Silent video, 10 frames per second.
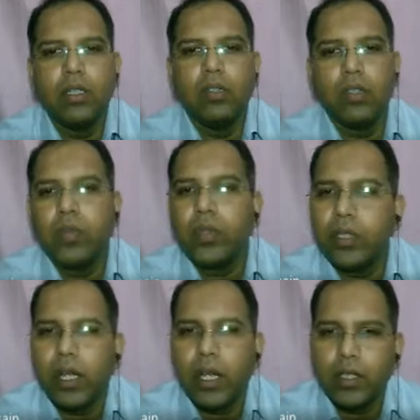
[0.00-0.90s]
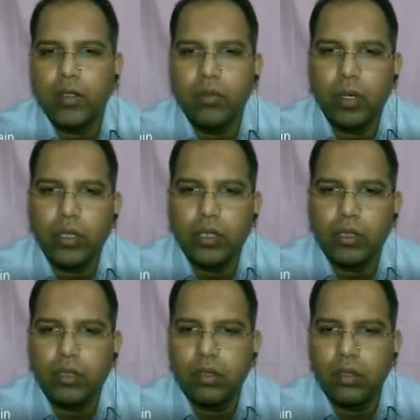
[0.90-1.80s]
over the active border
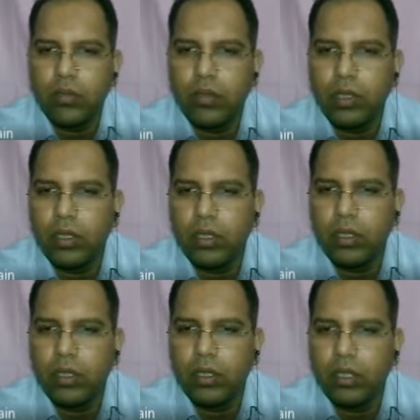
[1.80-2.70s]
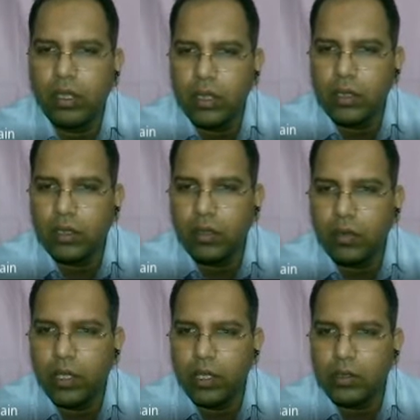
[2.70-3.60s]
of the of a
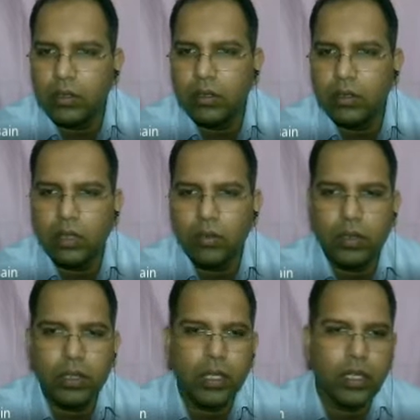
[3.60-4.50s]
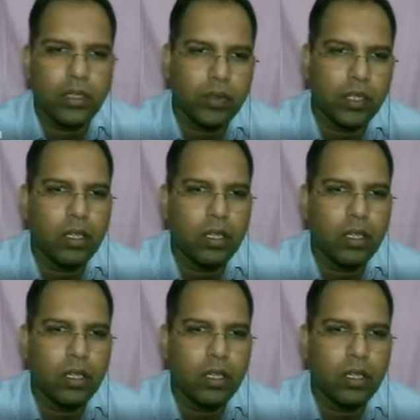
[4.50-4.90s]
lesion, work as well